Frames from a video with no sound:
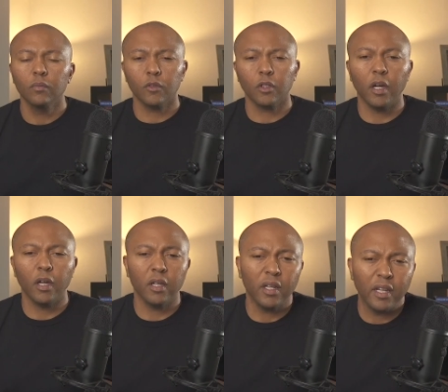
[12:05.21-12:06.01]

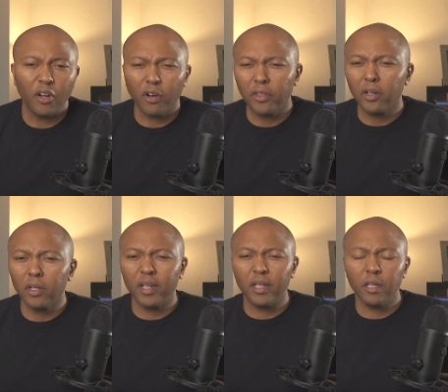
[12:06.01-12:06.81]
Okay. And are
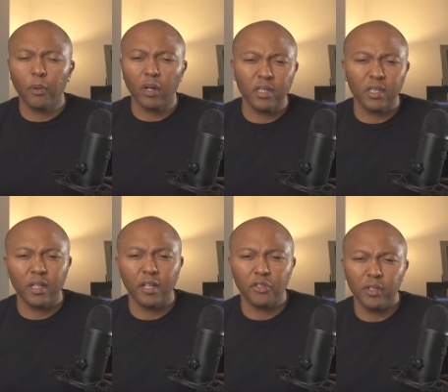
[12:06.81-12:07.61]
there any parts of the
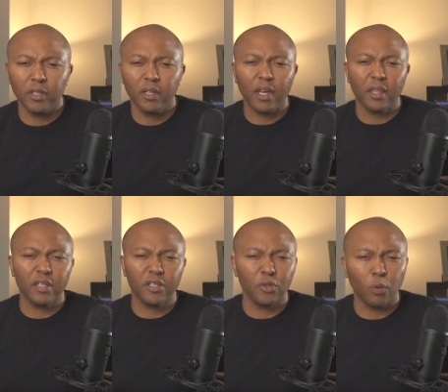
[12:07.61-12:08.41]
country that
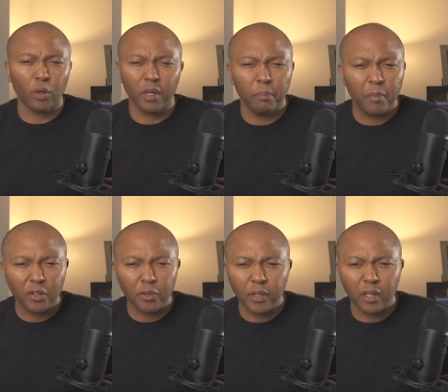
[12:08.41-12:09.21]
this is working
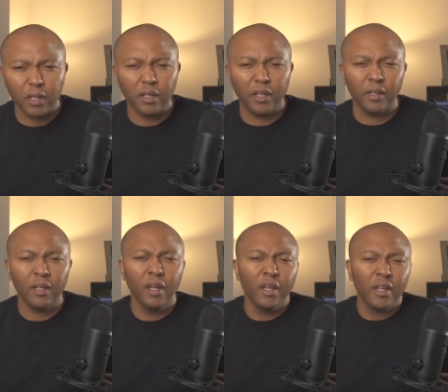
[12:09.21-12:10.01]
better in? And
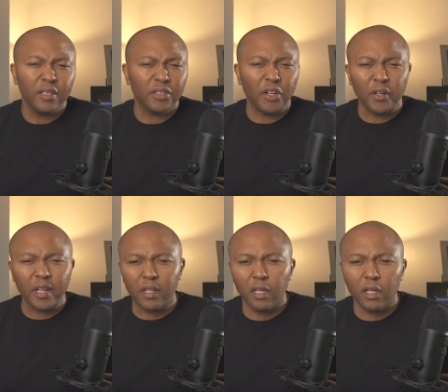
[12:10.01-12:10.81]
is there
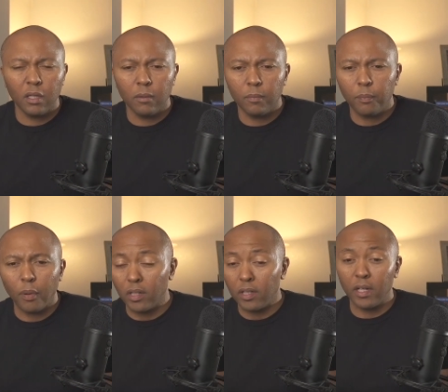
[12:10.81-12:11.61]
any
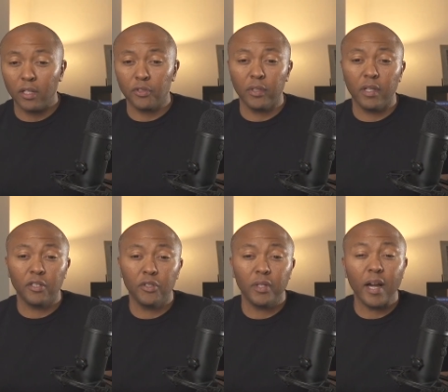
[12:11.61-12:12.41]
part of the country
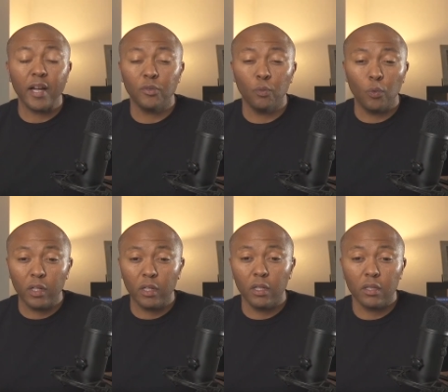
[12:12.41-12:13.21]
that you guys
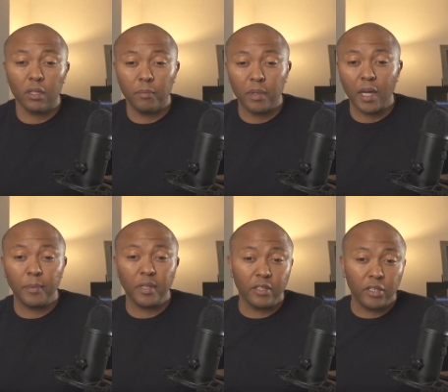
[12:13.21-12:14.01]
wouldn't be
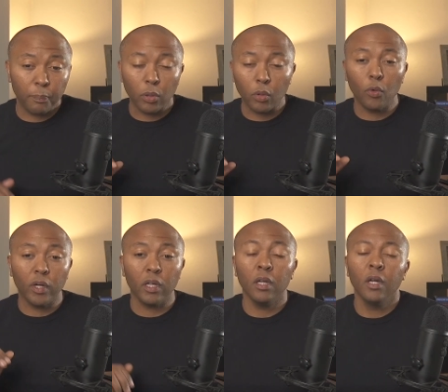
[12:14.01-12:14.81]
able to
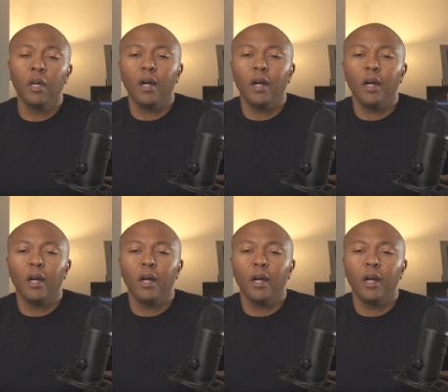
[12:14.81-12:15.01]
deploy